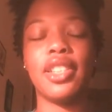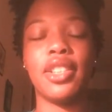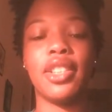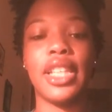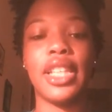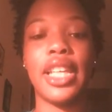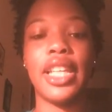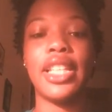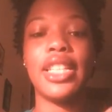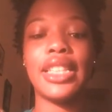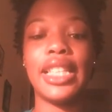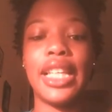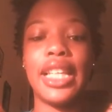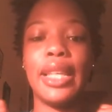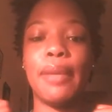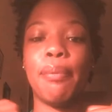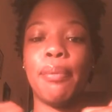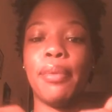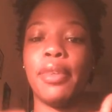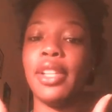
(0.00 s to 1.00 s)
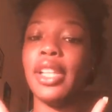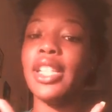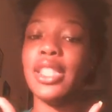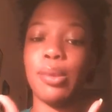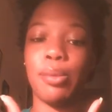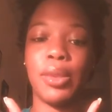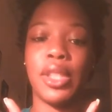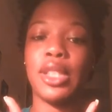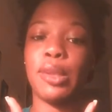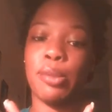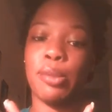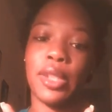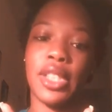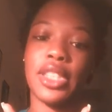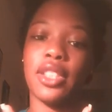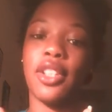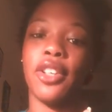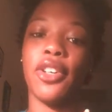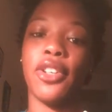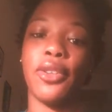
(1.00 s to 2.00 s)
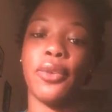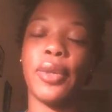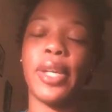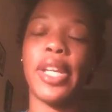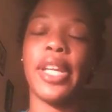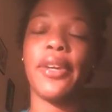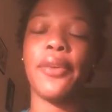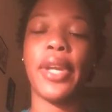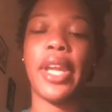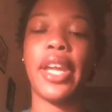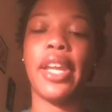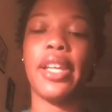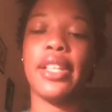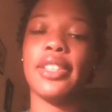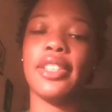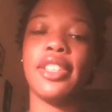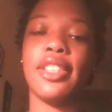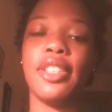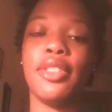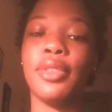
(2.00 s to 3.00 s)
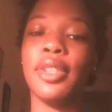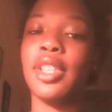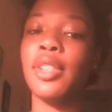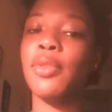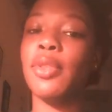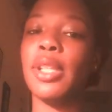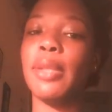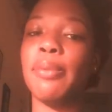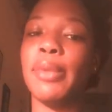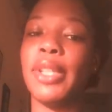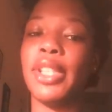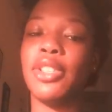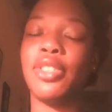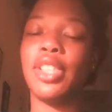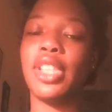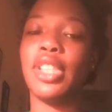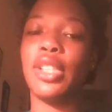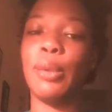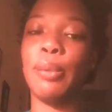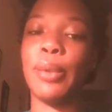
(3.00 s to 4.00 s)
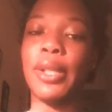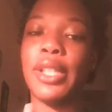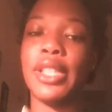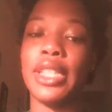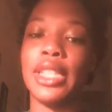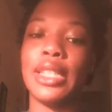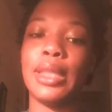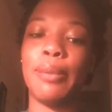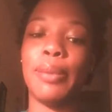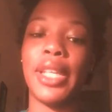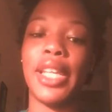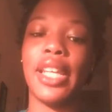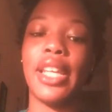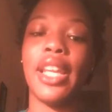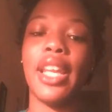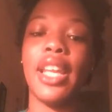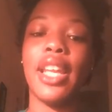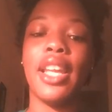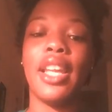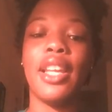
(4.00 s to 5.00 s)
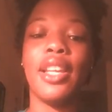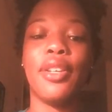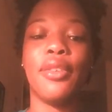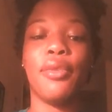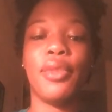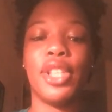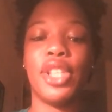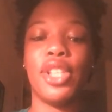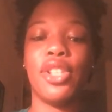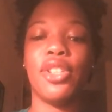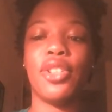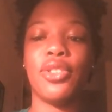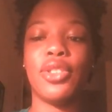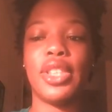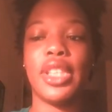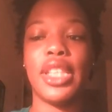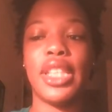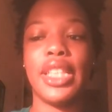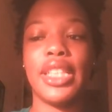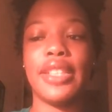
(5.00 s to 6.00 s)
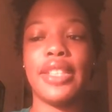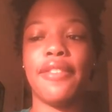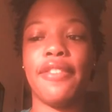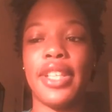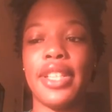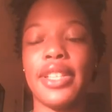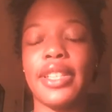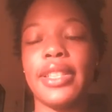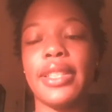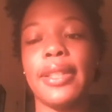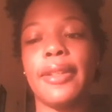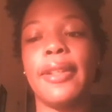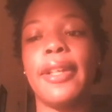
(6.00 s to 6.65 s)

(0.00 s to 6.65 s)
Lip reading: So that is a plus, plus, plus all the way, okay? So you really want to make sure that you participate when you go to these events.